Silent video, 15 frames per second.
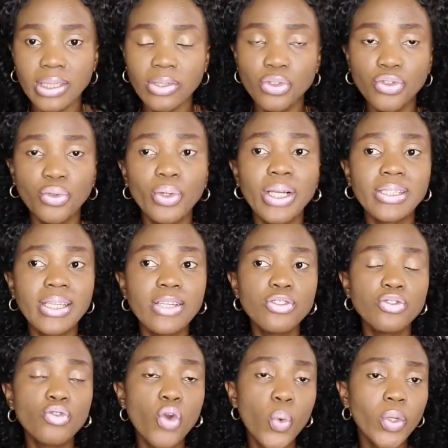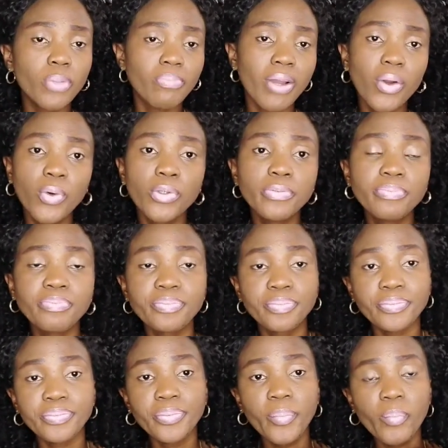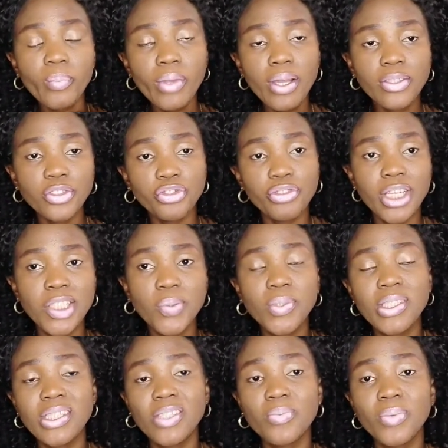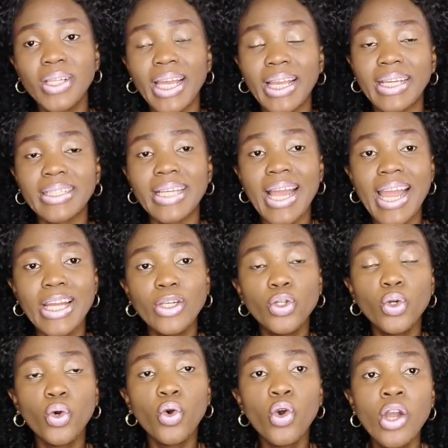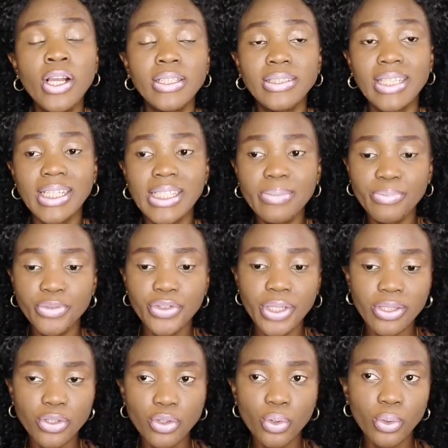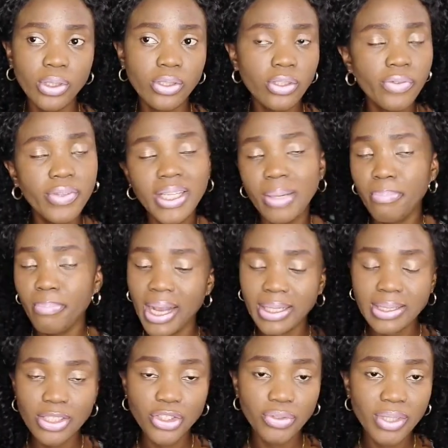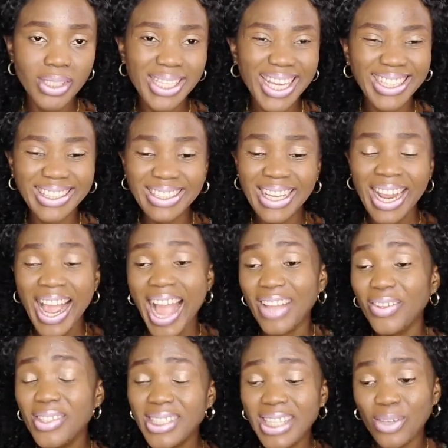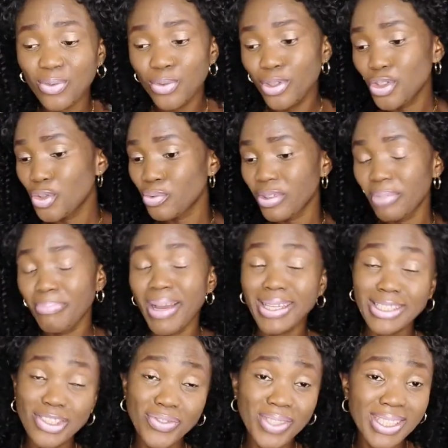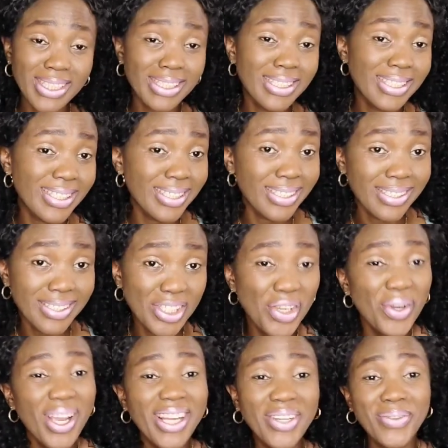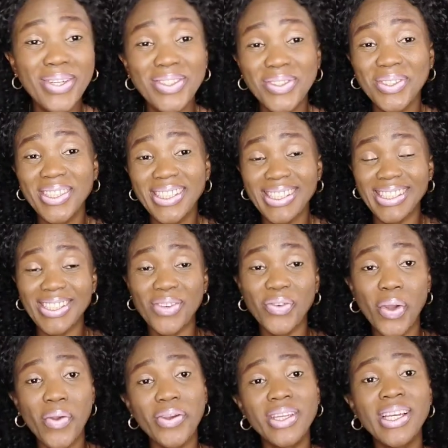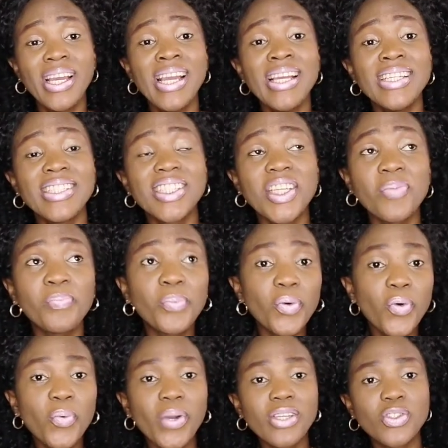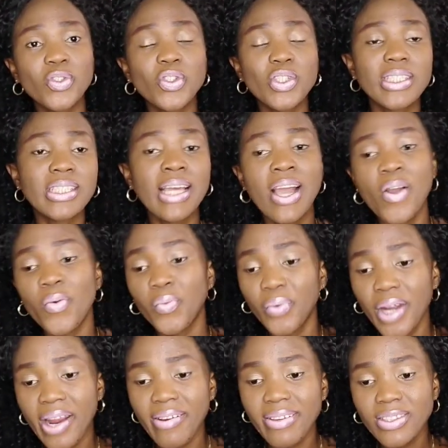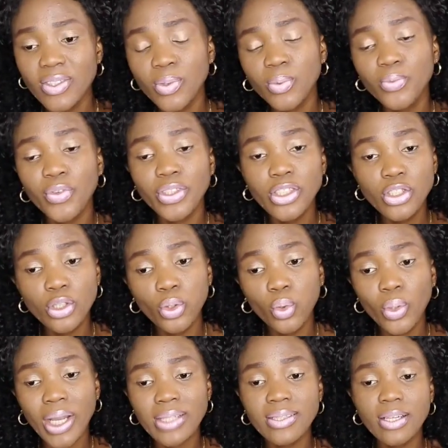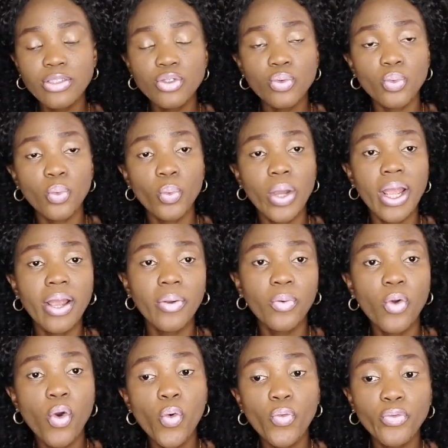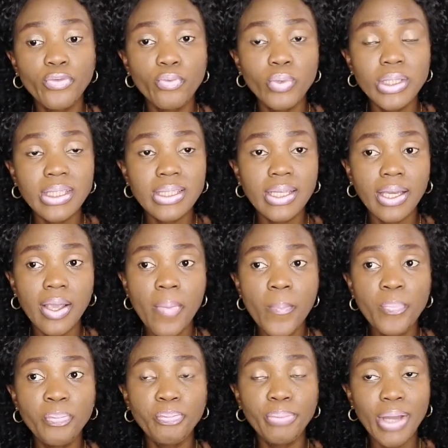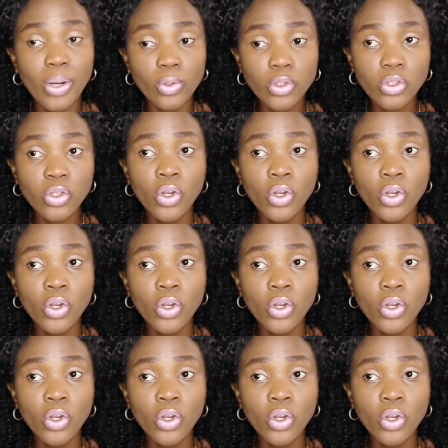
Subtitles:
So I decided to go with my own dress, which is more like an high low denim dress. So it's not really a maxi dress. And I don't think I want to wear maxi dress in this case. So anyway, so this is a very simple way to just wear it. So for this look, I said to go with a belt.